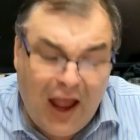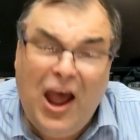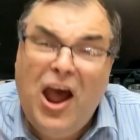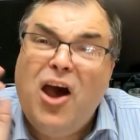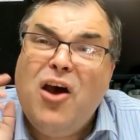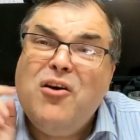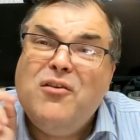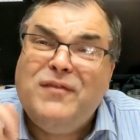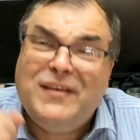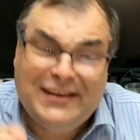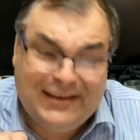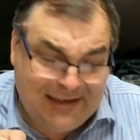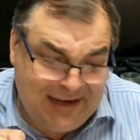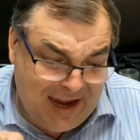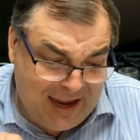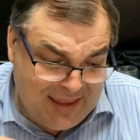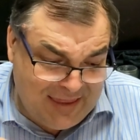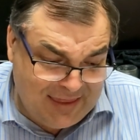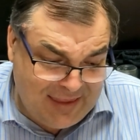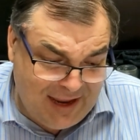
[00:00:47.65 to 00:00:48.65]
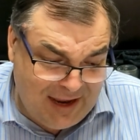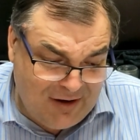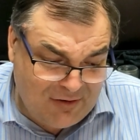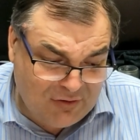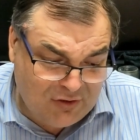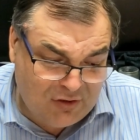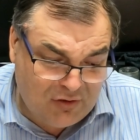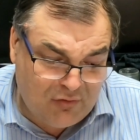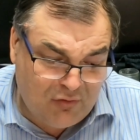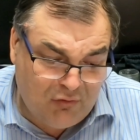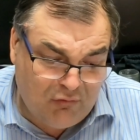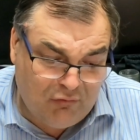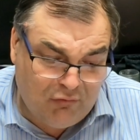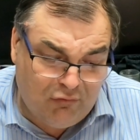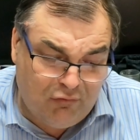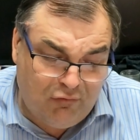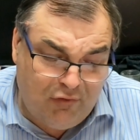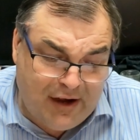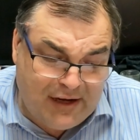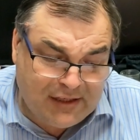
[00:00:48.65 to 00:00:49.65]
Over 10,000
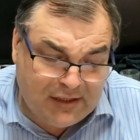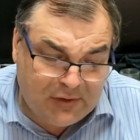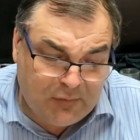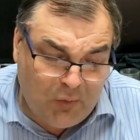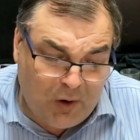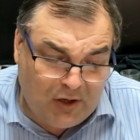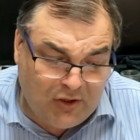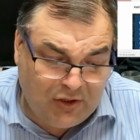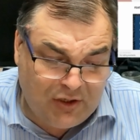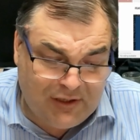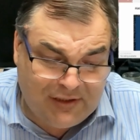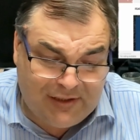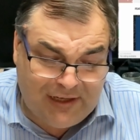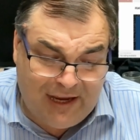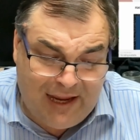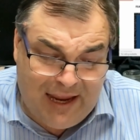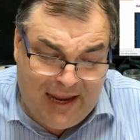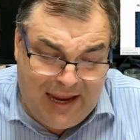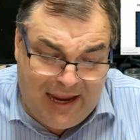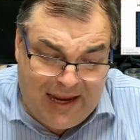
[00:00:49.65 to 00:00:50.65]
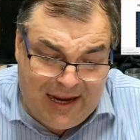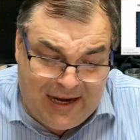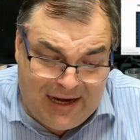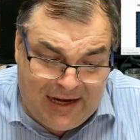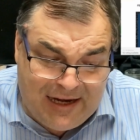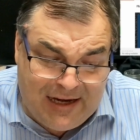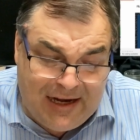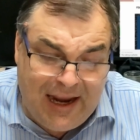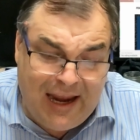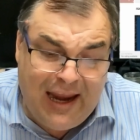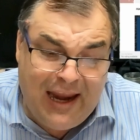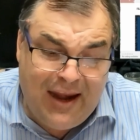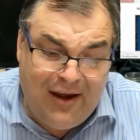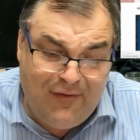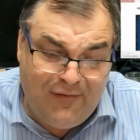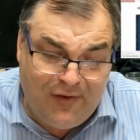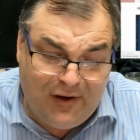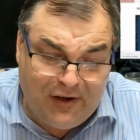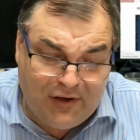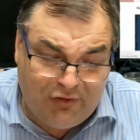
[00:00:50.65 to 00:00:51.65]
wristwatches in
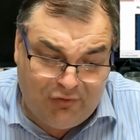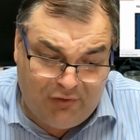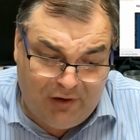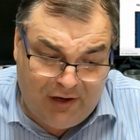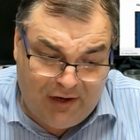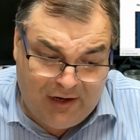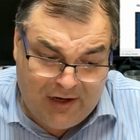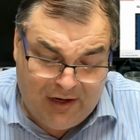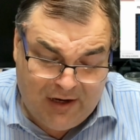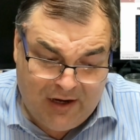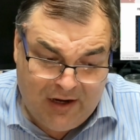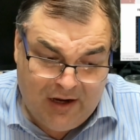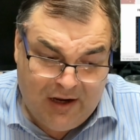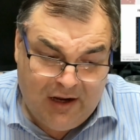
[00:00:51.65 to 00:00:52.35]
inventory,